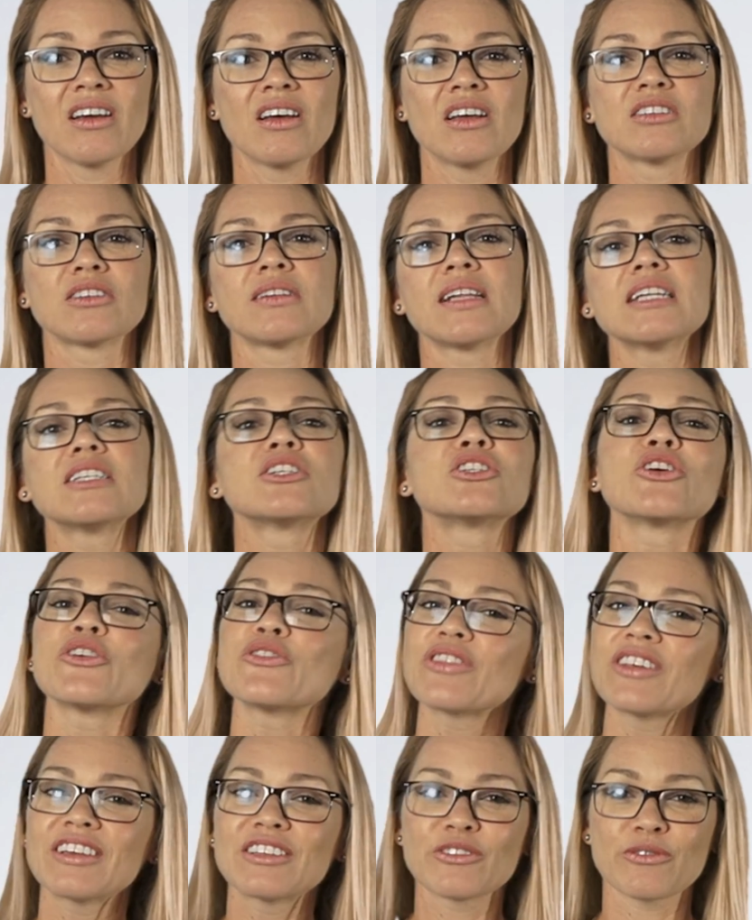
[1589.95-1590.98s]
So let's turn
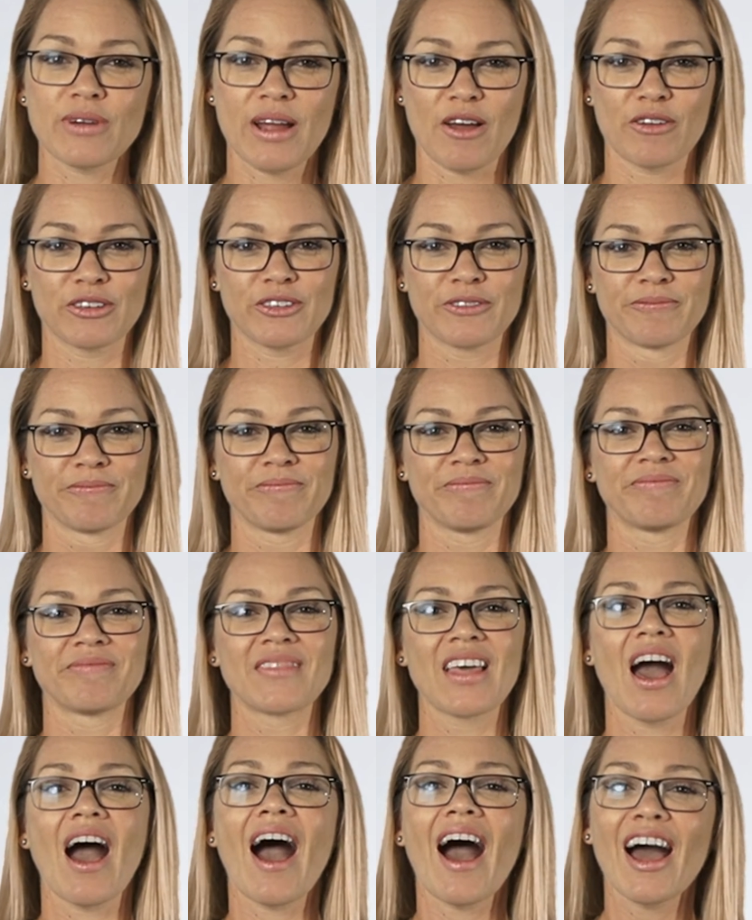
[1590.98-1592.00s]
things around.
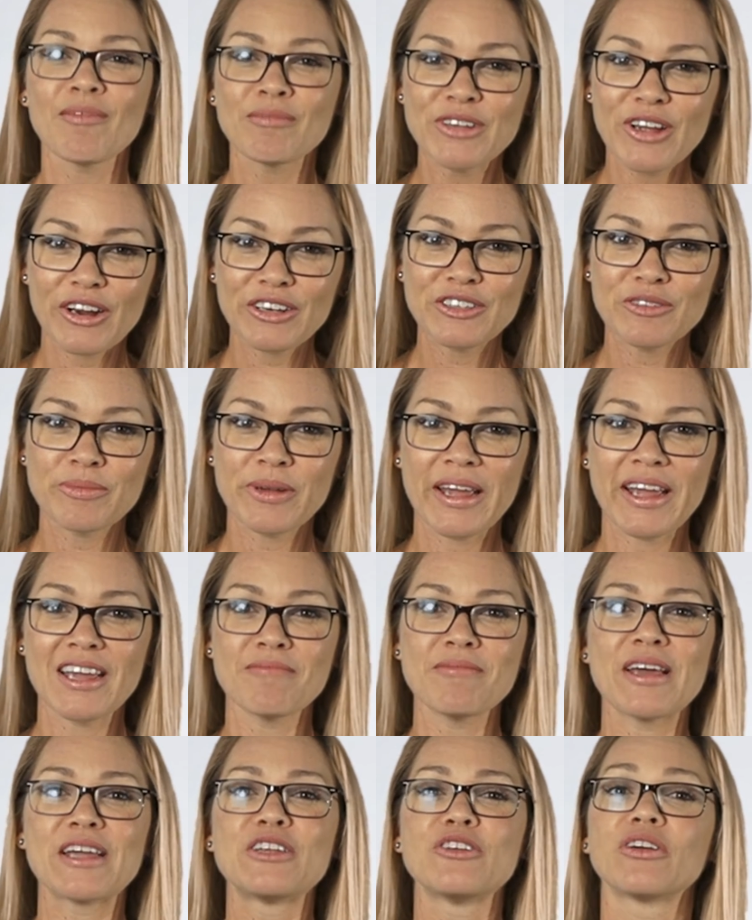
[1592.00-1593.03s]
I'm Dr. Babe,
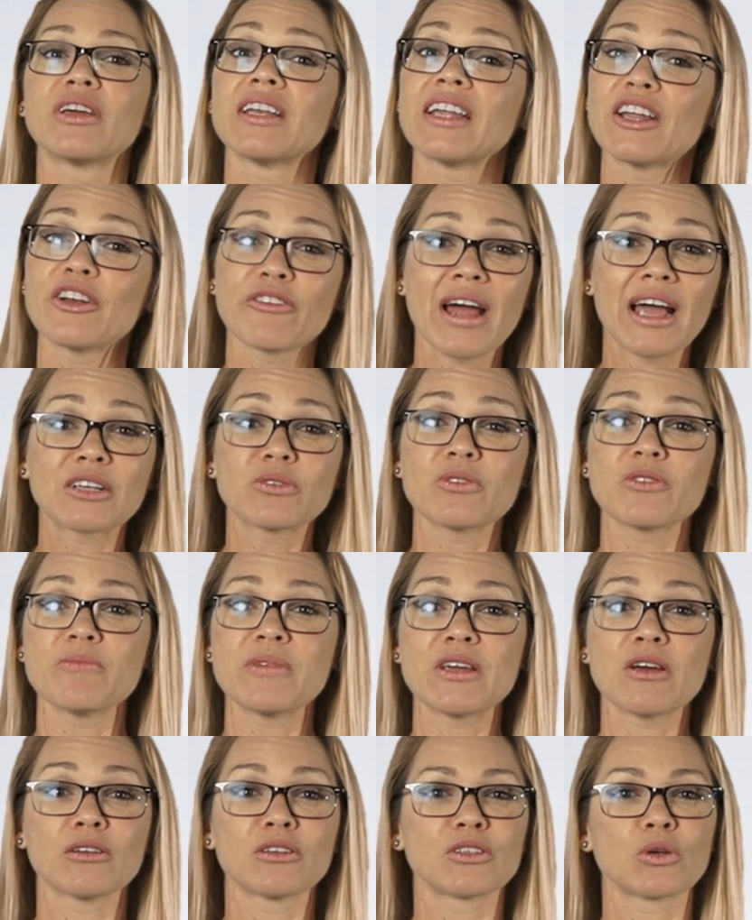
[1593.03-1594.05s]
and you can interact with
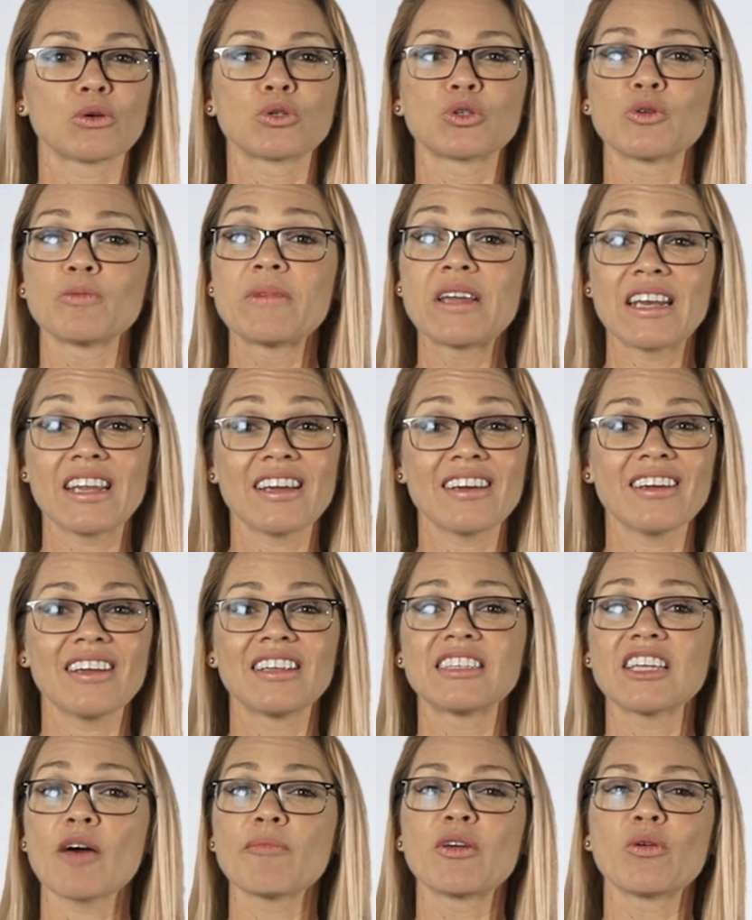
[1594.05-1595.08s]
me on social media and
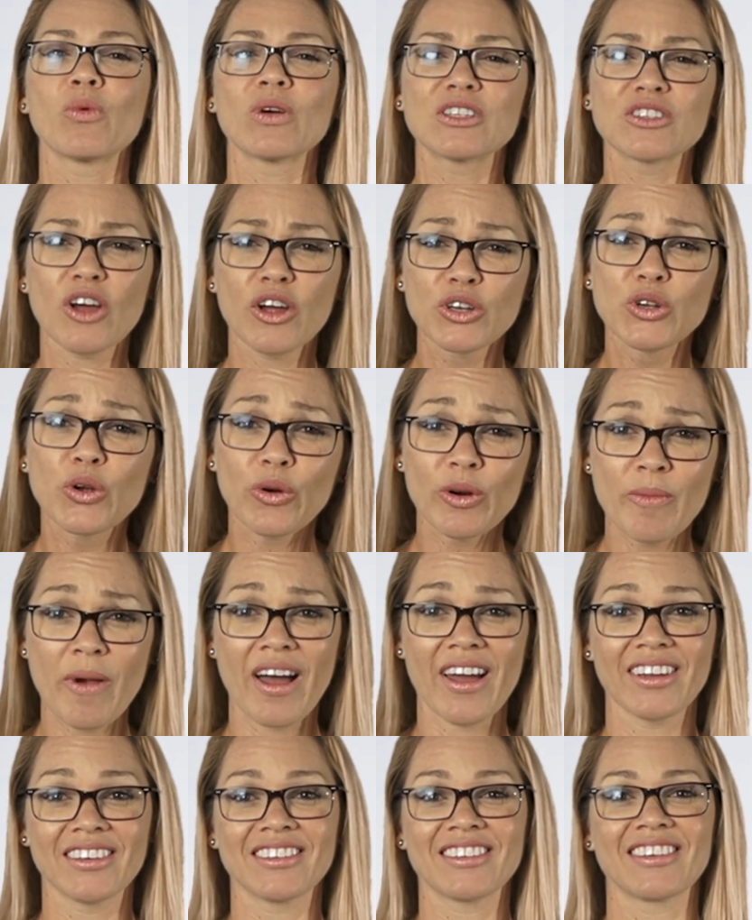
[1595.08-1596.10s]
tell me what's on your
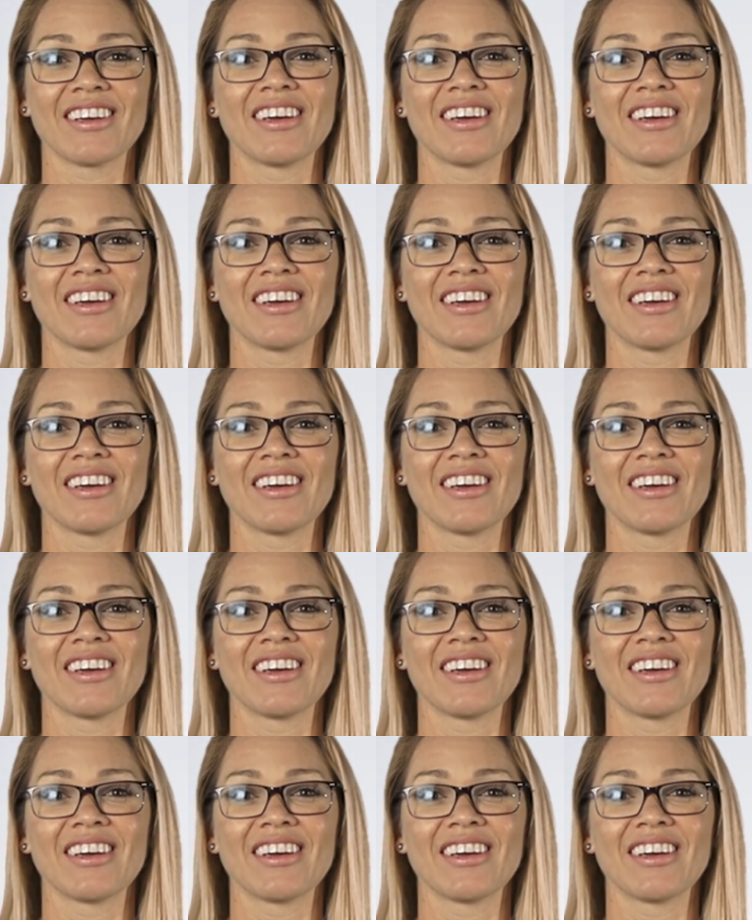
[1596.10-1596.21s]
mind.